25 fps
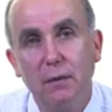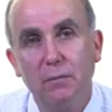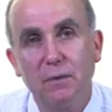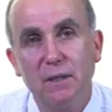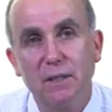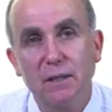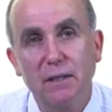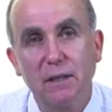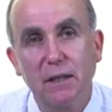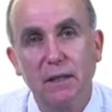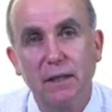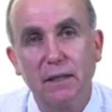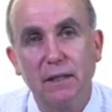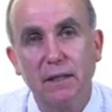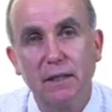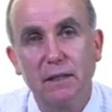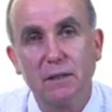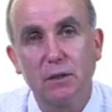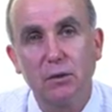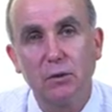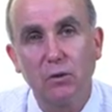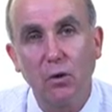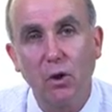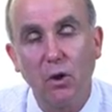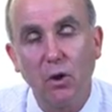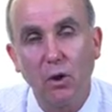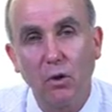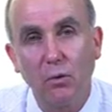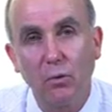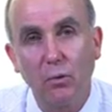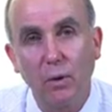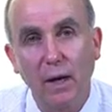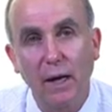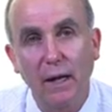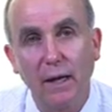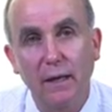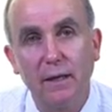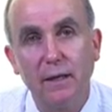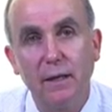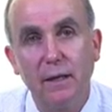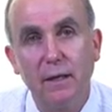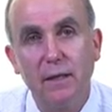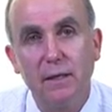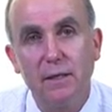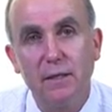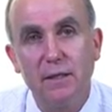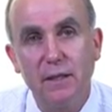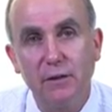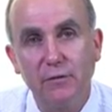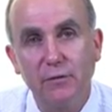we see this long-run
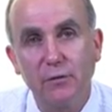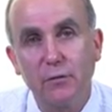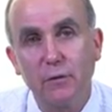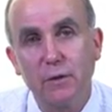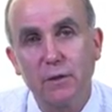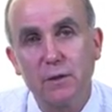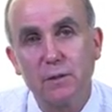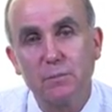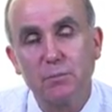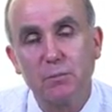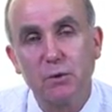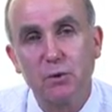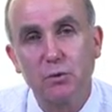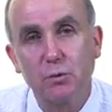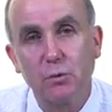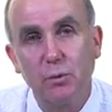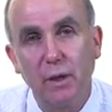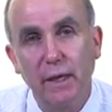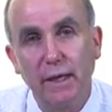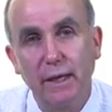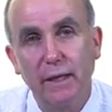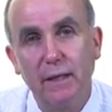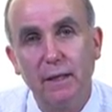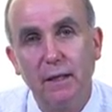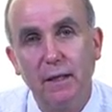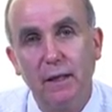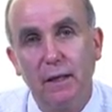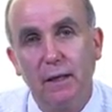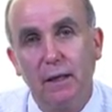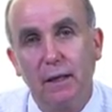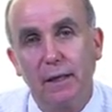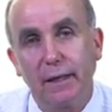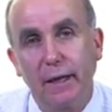difference between